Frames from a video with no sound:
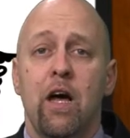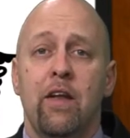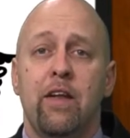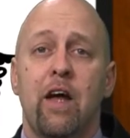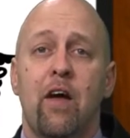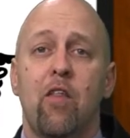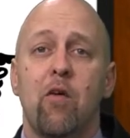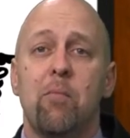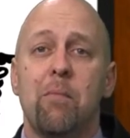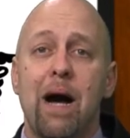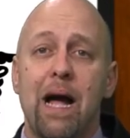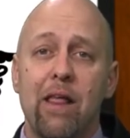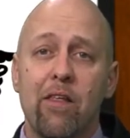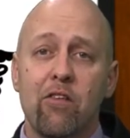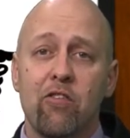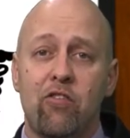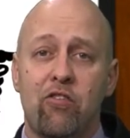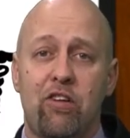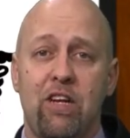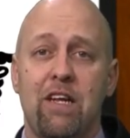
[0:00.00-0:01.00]
Now the
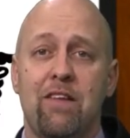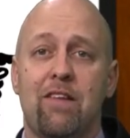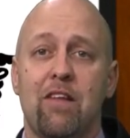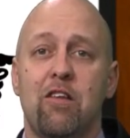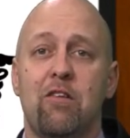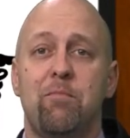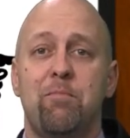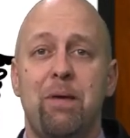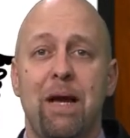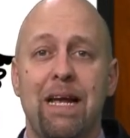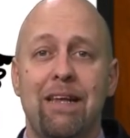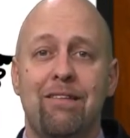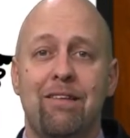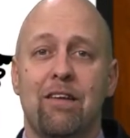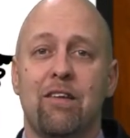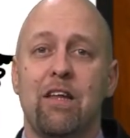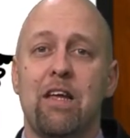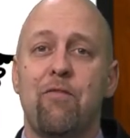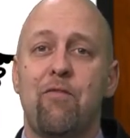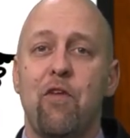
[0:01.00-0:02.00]
myelin sheath is
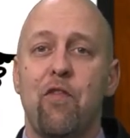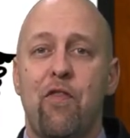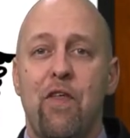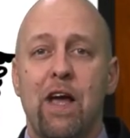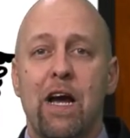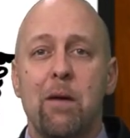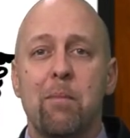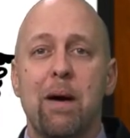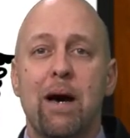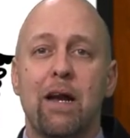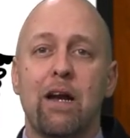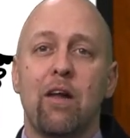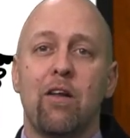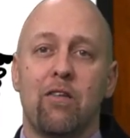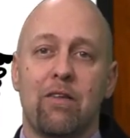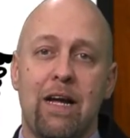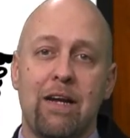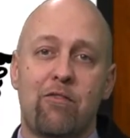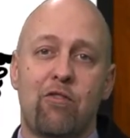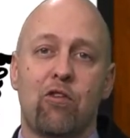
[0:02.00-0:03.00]
basically, if you think about
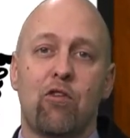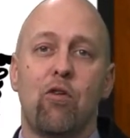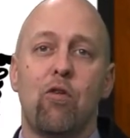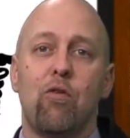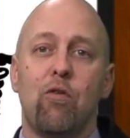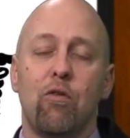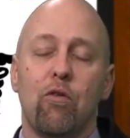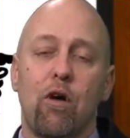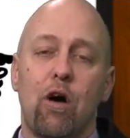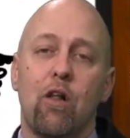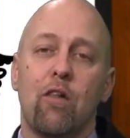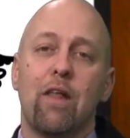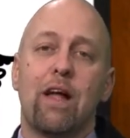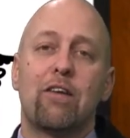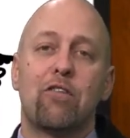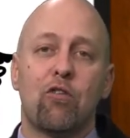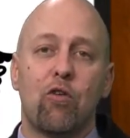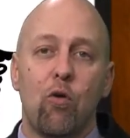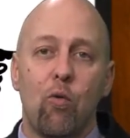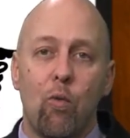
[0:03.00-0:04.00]
electrical
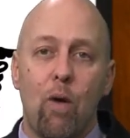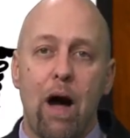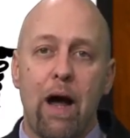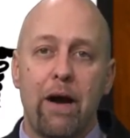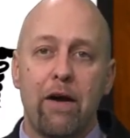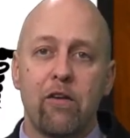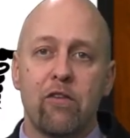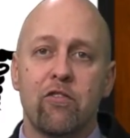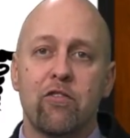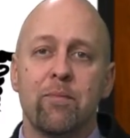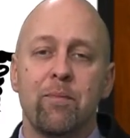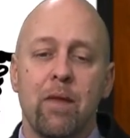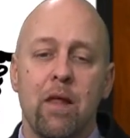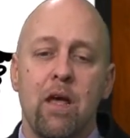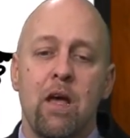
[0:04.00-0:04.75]
electrical wires,